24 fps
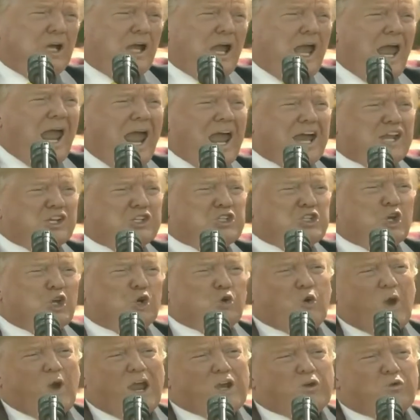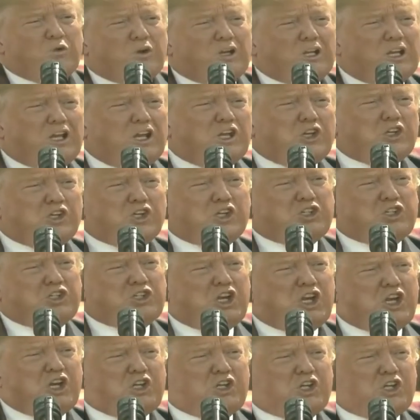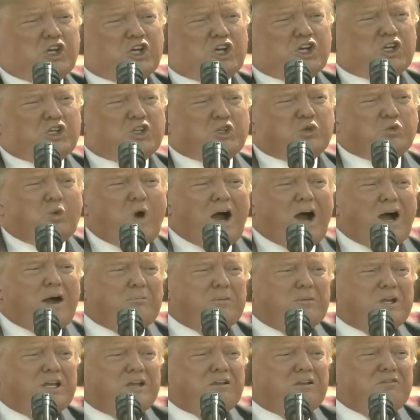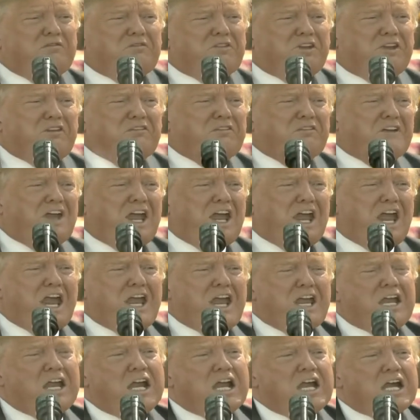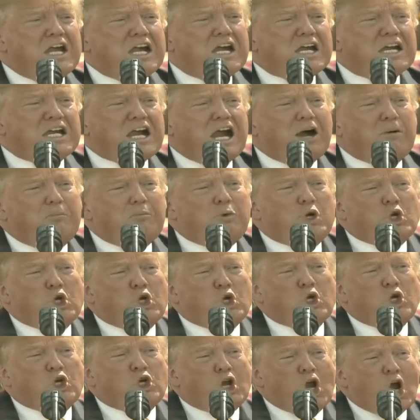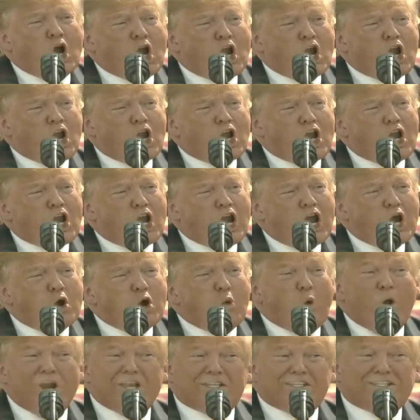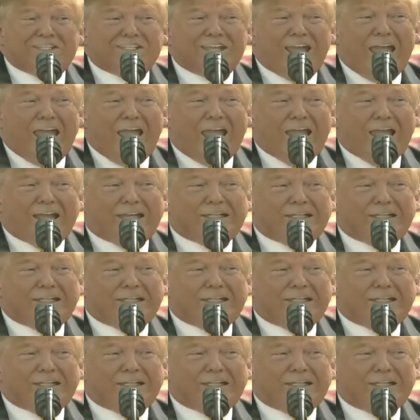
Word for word: As the great religious teacher Swami Vivekananda once said,